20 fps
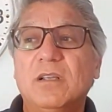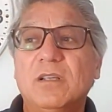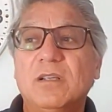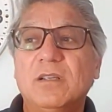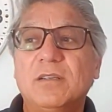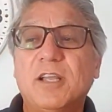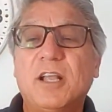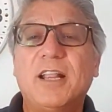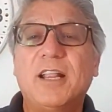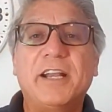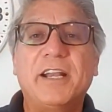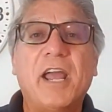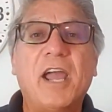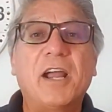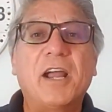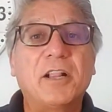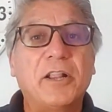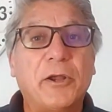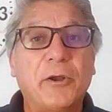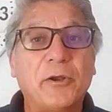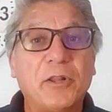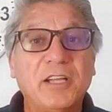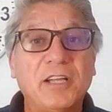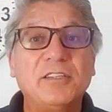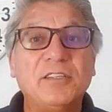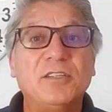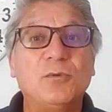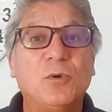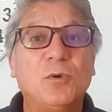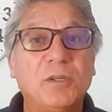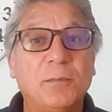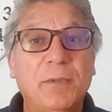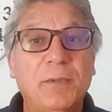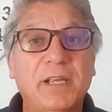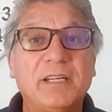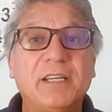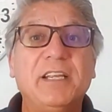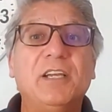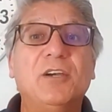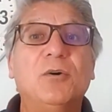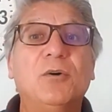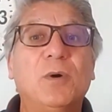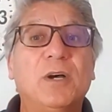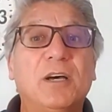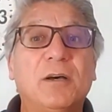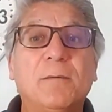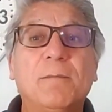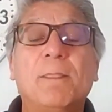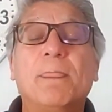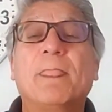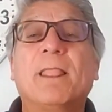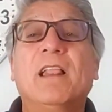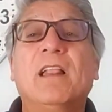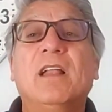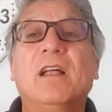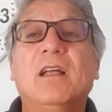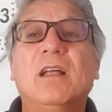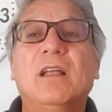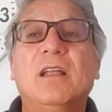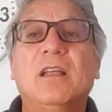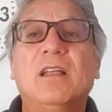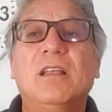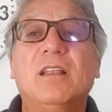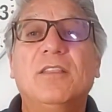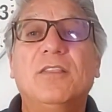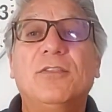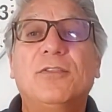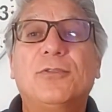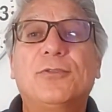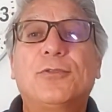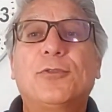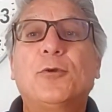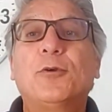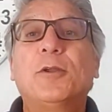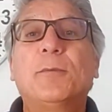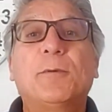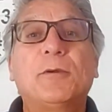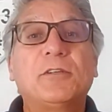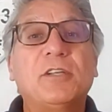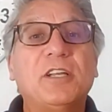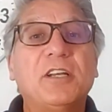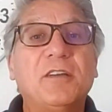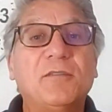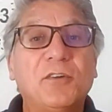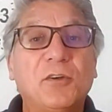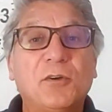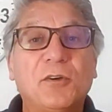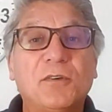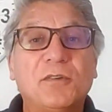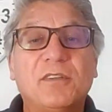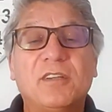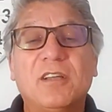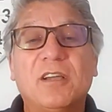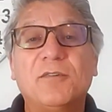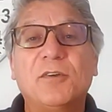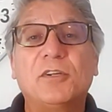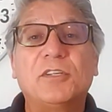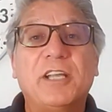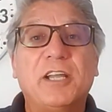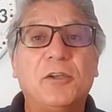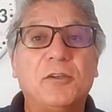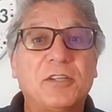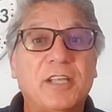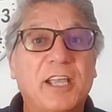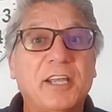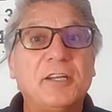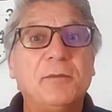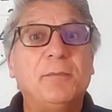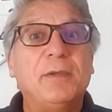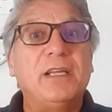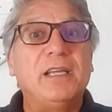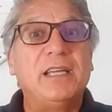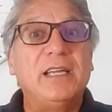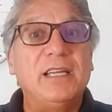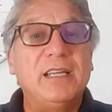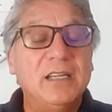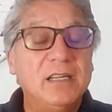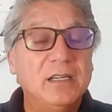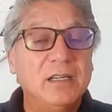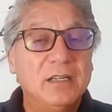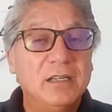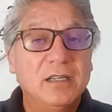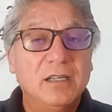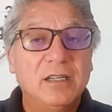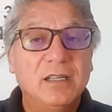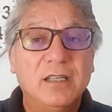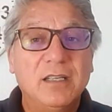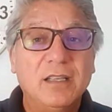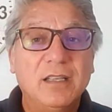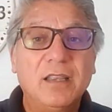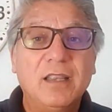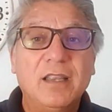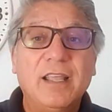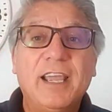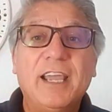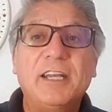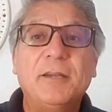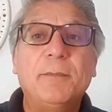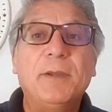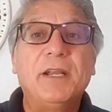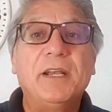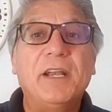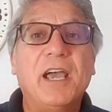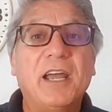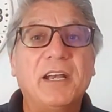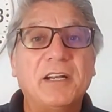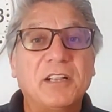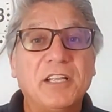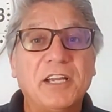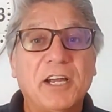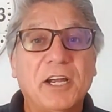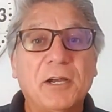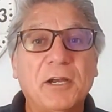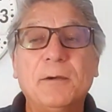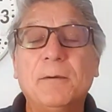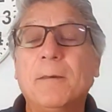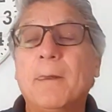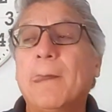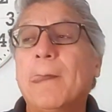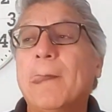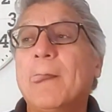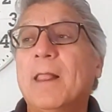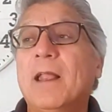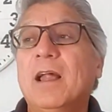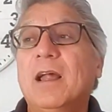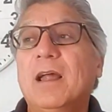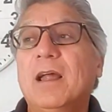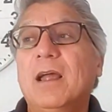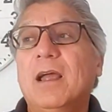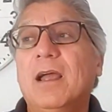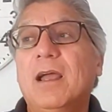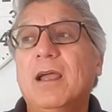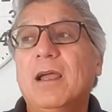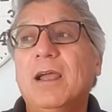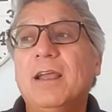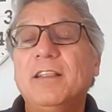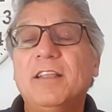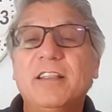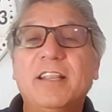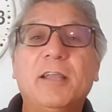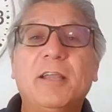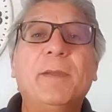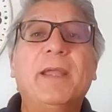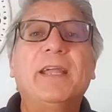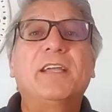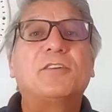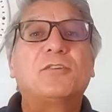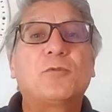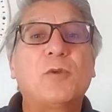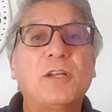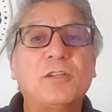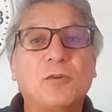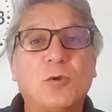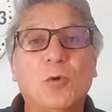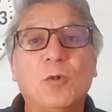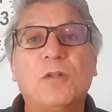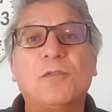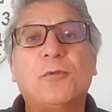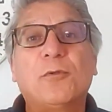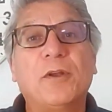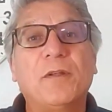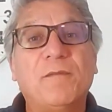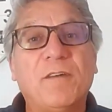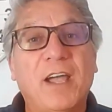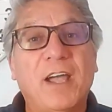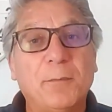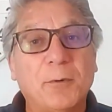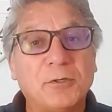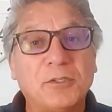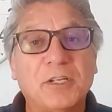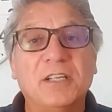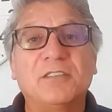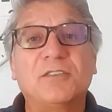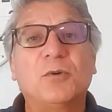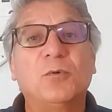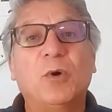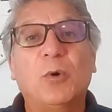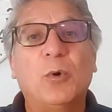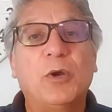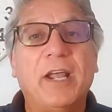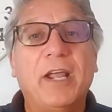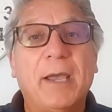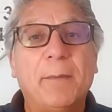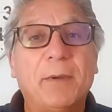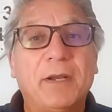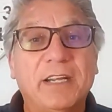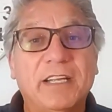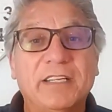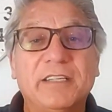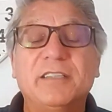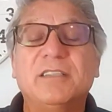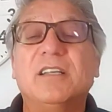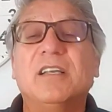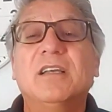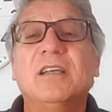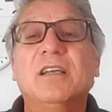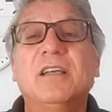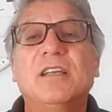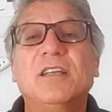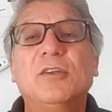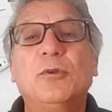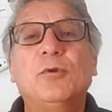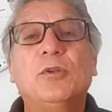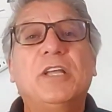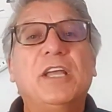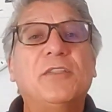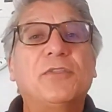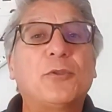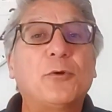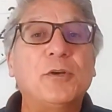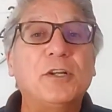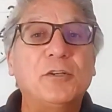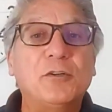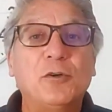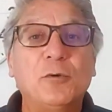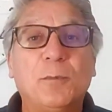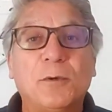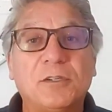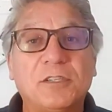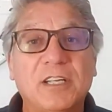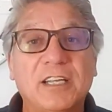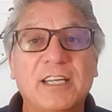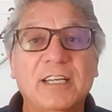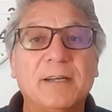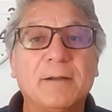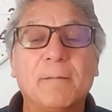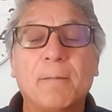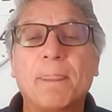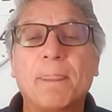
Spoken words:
selling non-glare lenses was a big deal. Well, 30% of your sales had to be non-glare, and then they make a stretch goal of 35%. So what would happen is you'd get 32%,